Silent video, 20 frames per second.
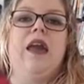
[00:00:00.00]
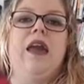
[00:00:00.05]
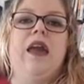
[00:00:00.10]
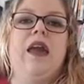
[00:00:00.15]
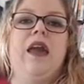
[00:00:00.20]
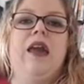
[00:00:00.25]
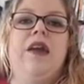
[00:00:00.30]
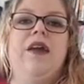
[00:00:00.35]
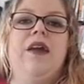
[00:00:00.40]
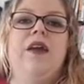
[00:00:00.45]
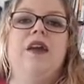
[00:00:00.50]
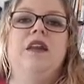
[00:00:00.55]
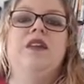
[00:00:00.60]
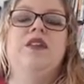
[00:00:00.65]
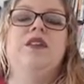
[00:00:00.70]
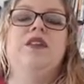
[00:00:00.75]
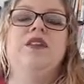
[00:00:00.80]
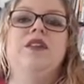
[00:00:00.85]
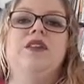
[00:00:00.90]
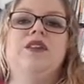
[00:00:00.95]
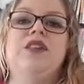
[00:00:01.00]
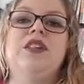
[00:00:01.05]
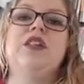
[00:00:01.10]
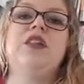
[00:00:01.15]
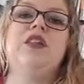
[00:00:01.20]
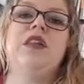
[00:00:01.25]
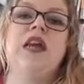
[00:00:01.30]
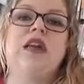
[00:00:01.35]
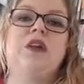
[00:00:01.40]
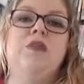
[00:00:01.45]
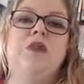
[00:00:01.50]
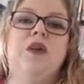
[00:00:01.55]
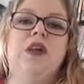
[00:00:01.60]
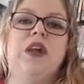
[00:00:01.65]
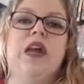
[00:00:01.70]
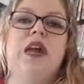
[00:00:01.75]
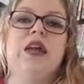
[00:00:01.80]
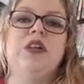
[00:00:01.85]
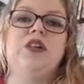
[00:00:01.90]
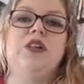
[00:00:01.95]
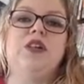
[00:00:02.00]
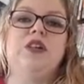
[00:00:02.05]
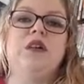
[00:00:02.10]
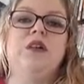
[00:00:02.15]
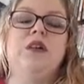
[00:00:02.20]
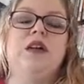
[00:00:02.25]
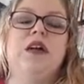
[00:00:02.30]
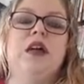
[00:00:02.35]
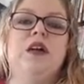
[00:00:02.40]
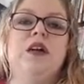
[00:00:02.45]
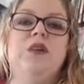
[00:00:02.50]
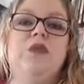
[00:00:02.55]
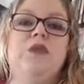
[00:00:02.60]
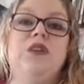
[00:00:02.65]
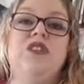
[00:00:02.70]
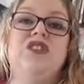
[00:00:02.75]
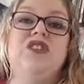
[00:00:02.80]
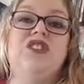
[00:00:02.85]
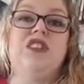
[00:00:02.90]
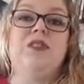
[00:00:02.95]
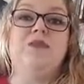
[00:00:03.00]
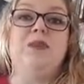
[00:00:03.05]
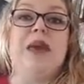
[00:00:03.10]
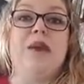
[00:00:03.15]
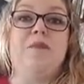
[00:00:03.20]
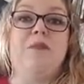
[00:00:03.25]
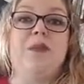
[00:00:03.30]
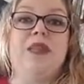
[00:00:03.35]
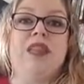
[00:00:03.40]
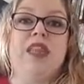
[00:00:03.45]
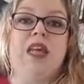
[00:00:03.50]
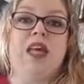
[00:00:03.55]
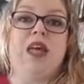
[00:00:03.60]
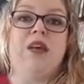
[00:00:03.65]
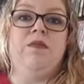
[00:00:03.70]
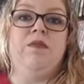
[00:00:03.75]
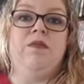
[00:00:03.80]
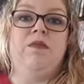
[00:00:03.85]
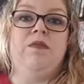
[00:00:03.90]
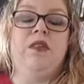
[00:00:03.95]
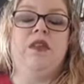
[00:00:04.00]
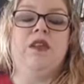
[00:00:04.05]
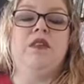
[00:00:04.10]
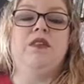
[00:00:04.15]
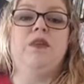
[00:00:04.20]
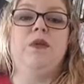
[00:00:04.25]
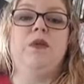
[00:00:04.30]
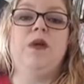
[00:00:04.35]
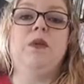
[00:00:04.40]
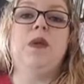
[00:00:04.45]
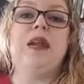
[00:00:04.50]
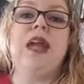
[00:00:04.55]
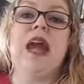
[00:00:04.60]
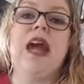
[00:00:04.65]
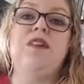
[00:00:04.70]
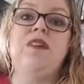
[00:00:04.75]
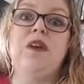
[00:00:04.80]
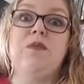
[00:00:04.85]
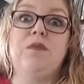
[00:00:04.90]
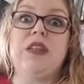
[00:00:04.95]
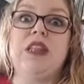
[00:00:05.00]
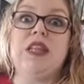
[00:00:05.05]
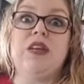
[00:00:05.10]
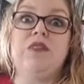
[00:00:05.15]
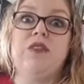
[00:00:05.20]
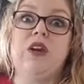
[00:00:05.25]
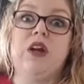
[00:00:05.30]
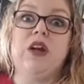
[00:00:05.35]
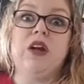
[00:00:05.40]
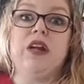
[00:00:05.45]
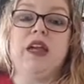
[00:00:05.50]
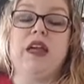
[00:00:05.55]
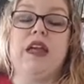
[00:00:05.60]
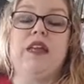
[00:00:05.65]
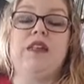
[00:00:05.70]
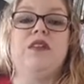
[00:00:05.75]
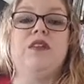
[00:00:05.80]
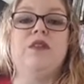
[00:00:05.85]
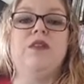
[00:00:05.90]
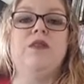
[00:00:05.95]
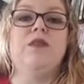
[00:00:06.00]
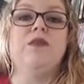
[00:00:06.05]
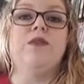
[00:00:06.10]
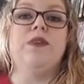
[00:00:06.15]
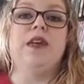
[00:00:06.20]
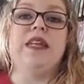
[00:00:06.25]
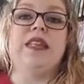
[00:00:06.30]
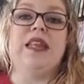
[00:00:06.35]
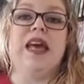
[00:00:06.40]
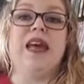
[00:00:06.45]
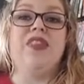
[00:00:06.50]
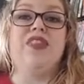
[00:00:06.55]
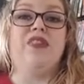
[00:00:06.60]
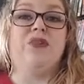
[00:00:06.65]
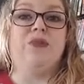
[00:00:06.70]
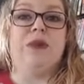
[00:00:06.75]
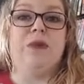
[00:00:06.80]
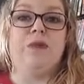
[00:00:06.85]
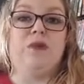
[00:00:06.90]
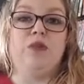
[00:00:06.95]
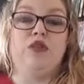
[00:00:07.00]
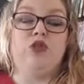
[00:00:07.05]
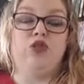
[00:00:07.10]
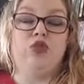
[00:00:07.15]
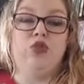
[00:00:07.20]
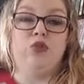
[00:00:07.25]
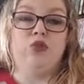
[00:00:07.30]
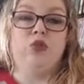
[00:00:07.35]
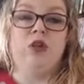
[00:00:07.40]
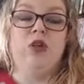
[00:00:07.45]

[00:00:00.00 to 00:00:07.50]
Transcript: and there's still that communication going on where there's some empathy. So we want to have empathy for our kids. Don't forget that. They're people too.